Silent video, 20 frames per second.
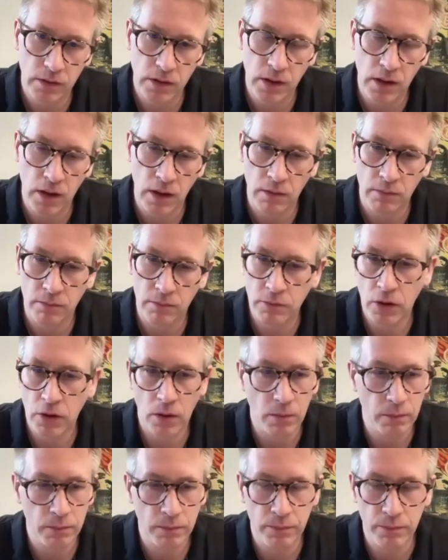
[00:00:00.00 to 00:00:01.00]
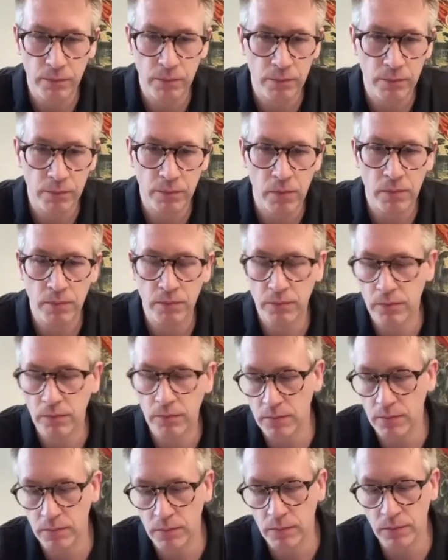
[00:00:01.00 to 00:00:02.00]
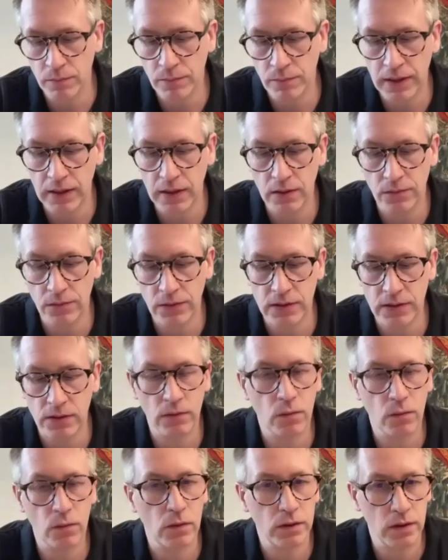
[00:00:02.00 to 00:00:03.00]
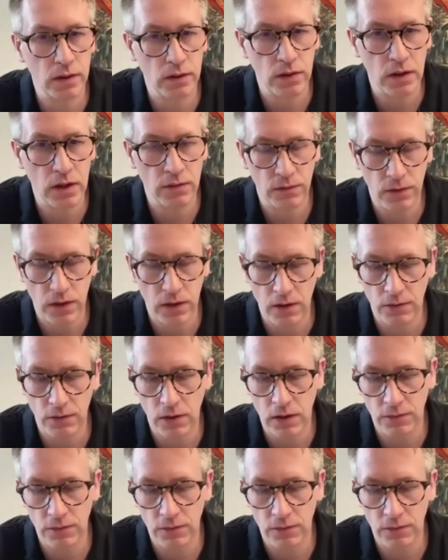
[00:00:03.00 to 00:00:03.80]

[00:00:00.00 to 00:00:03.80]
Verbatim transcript: um, you know better risk reward if, if,